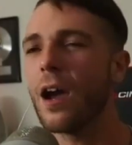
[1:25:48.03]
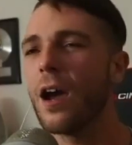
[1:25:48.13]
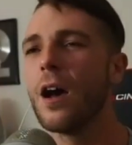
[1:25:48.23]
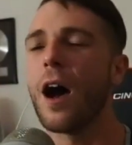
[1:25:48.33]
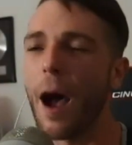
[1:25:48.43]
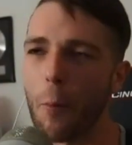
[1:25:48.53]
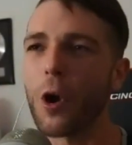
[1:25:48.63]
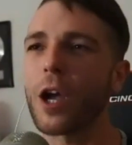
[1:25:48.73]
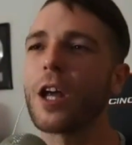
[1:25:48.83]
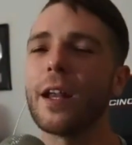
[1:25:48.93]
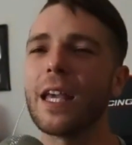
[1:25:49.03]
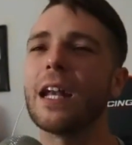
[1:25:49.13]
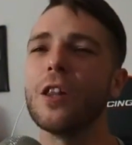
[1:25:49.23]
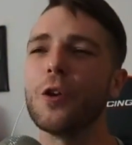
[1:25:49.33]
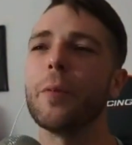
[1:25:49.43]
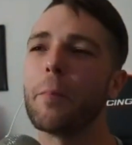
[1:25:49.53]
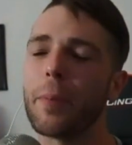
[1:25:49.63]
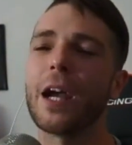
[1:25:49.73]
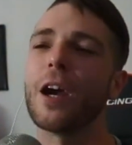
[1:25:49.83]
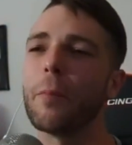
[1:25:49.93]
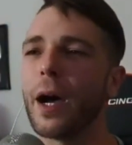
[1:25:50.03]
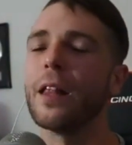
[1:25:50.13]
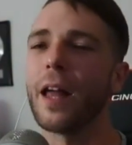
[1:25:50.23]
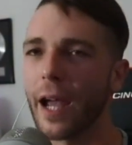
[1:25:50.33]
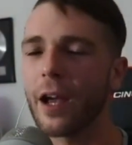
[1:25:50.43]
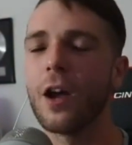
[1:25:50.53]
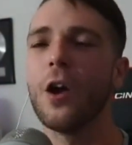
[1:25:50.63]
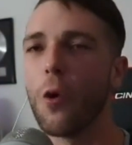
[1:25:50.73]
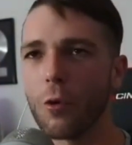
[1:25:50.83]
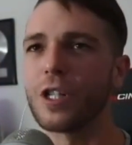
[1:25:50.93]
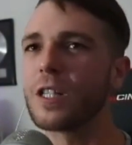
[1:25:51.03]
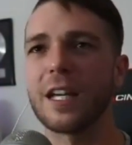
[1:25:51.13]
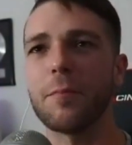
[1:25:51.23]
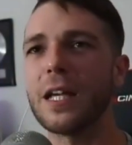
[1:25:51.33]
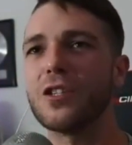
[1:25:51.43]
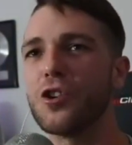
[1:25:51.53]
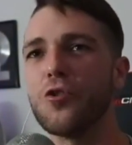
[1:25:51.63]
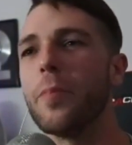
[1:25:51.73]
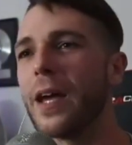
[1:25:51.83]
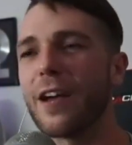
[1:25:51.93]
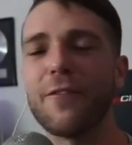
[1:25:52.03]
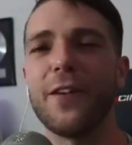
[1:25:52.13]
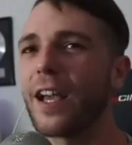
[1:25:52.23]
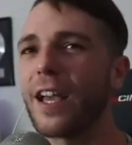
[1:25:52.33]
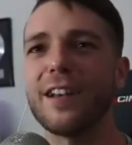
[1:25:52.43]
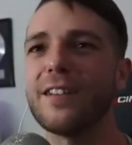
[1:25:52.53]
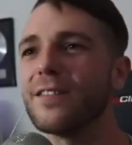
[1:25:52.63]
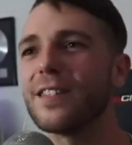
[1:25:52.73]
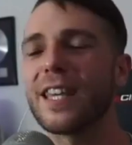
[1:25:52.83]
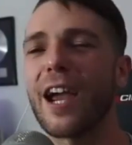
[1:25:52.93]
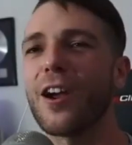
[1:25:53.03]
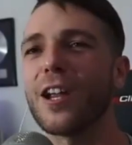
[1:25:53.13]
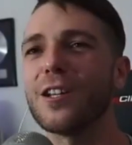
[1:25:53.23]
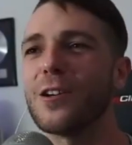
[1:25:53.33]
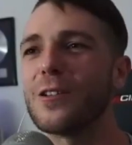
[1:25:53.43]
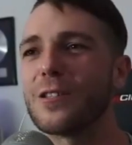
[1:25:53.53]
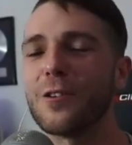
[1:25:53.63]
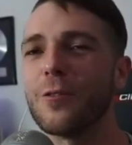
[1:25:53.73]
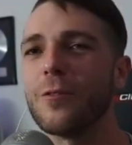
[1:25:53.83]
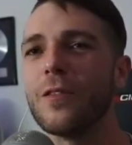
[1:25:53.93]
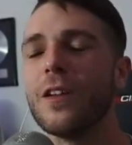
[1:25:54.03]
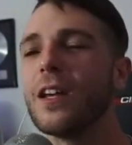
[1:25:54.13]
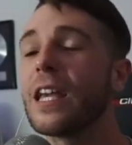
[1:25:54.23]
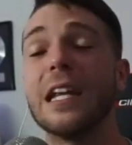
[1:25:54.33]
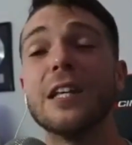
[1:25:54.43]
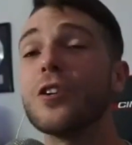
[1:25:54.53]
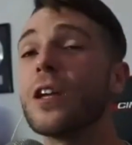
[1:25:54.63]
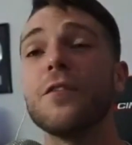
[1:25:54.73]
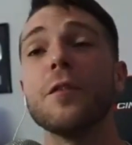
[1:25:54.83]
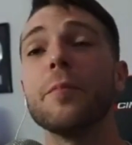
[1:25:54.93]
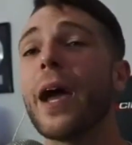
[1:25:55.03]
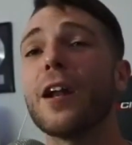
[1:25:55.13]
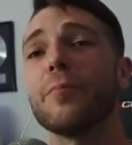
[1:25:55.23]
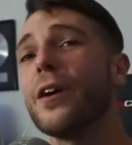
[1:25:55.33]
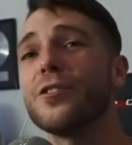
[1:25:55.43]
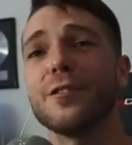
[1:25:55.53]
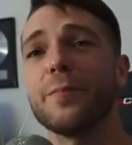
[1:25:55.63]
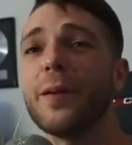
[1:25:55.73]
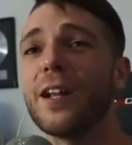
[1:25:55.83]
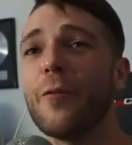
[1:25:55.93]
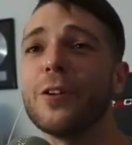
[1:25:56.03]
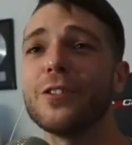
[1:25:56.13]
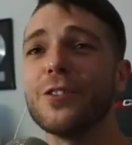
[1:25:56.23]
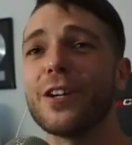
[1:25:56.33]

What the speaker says: I'm working on getting a little bit bigger, but like, we're just going to be two big fucking scary dudes who can either give you pain or pleasure depending on what you're looking for.